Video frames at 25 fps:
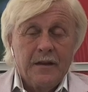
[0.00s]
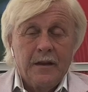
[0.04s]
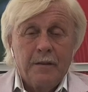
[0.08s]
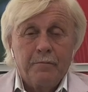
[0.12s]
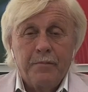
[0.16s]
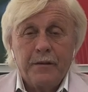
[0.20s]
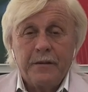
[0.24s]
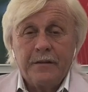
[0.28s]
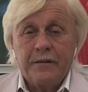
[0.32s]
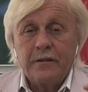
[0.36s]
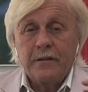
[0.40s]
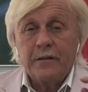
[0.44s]

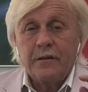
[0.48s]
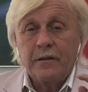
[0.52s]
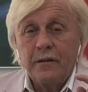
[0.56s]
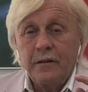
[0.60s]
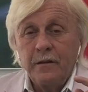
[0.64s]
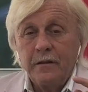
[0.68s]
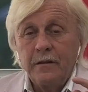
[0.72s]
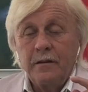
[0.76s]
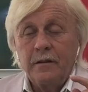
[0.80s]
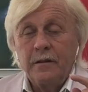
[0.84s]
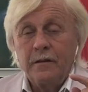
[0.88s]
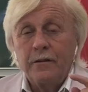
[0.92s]
But
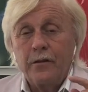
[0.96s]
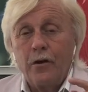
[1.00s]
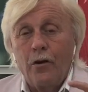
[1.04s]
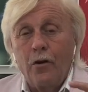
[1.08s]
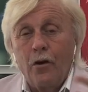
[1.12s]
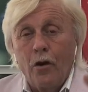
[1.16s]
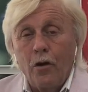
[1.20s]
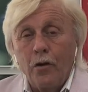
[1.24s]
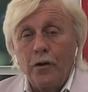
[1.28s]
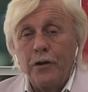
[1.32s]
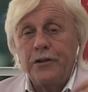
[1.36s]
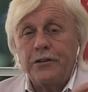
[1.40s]
the
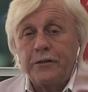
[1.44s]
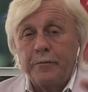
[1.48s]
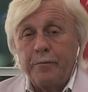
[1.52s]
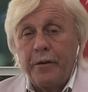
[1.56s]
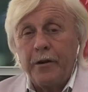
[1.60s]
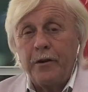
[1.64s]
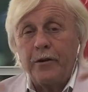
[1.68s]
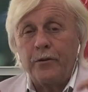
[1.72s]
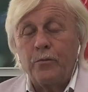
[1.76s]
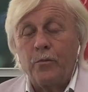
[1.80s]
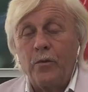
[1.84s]
Holy Spirit